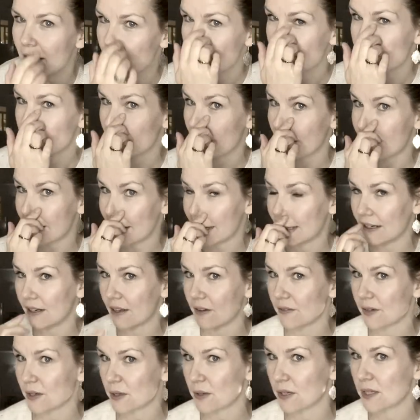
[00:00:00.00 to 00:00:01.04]
was very ill
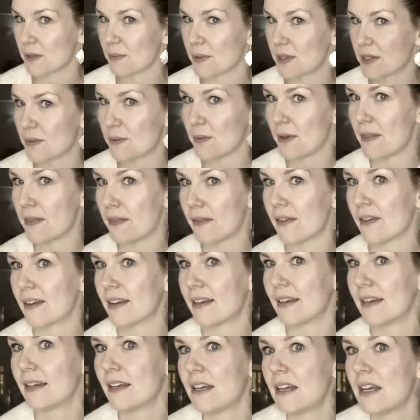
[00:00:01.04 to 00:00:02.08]
over Christmas with
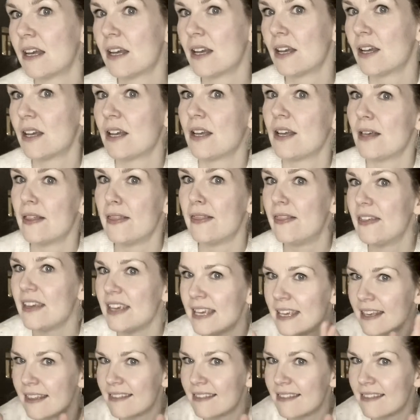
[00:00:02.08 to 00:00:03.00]
the